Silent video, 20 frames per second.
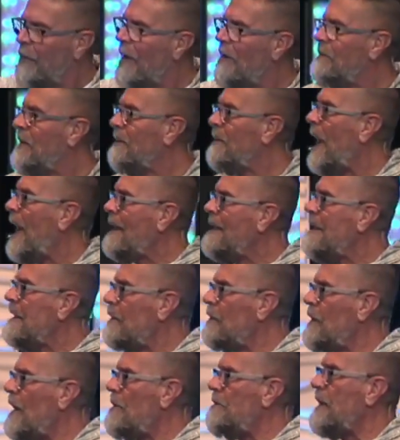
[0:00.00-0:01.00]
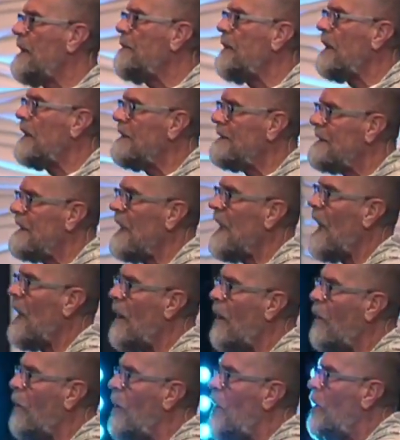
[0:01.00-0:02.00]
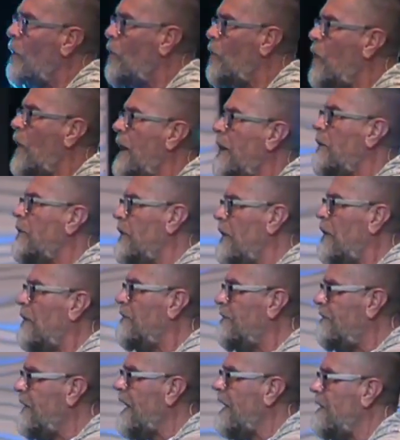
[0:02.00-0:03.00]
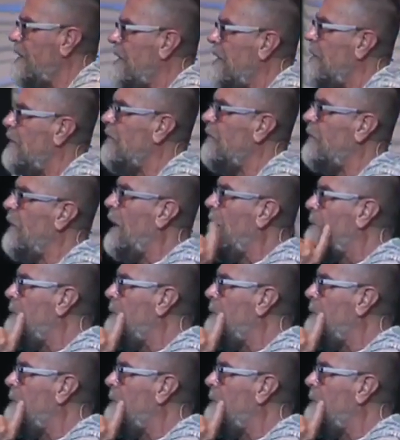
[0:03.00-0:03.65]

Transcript: around people, I can get around people and tell where their faith is